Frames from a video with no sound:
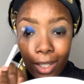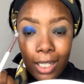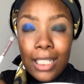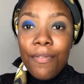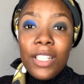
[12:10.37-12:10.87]

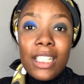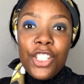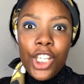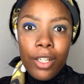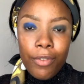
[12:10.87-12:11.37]
definitely
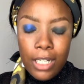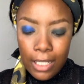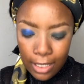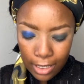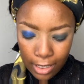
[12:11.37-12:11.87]

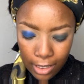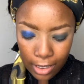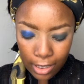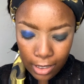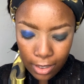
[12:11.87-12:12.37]
generous.
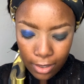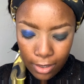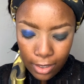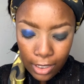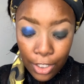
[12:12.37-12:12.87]

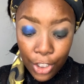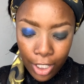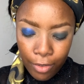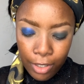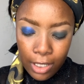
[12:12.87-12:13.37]
He's
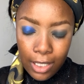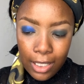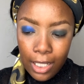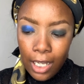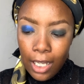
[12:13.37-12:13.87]
generous.
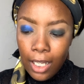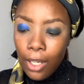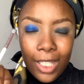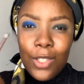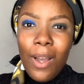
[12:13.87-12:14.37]

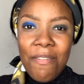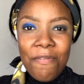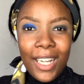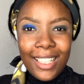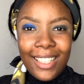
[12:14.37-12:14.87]
He's quite
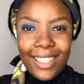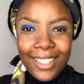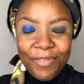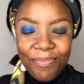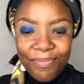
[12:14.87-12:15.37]

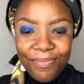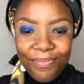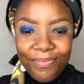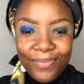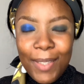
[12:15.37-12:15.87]
funny.
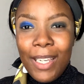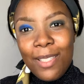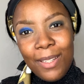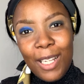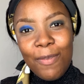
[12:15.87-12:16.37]
He makes
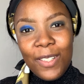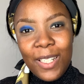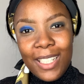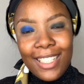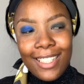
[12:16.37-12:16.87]
me laugh a
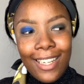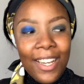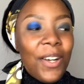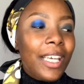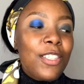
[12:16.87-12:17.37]
lot.
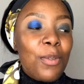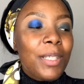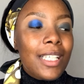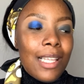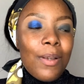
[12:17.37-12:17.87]
Okay, so
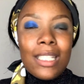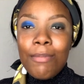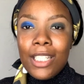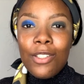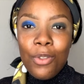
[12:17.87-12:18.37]
because I was
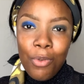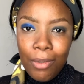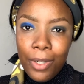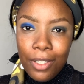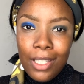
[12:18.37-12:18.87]
limited to 3
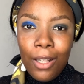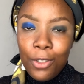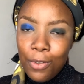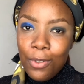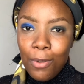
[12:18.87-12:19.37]
words, I'll
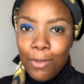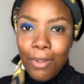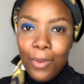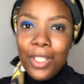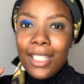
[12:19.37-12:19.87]
use those
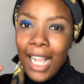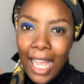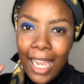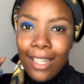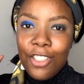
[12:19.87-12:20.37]
3 words.
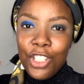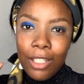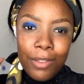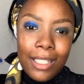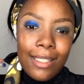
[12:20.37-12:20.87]
Kind,
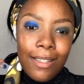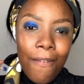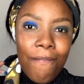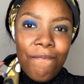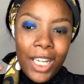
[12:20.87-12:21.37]
generous,
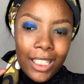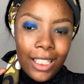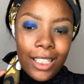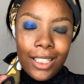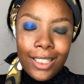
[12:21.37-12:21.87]

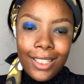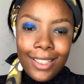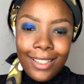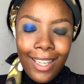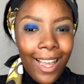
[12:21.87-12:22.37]
funny.
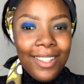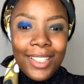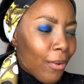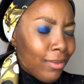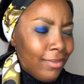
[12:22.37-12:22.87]
Yeah.
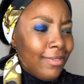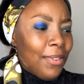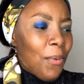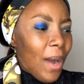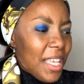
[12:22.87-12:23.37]

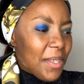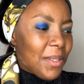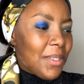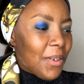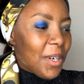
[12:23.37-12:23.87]
Why are you
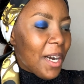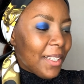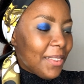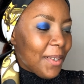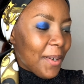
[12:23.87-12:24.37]
so
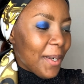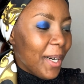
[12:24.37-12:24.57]
hot though?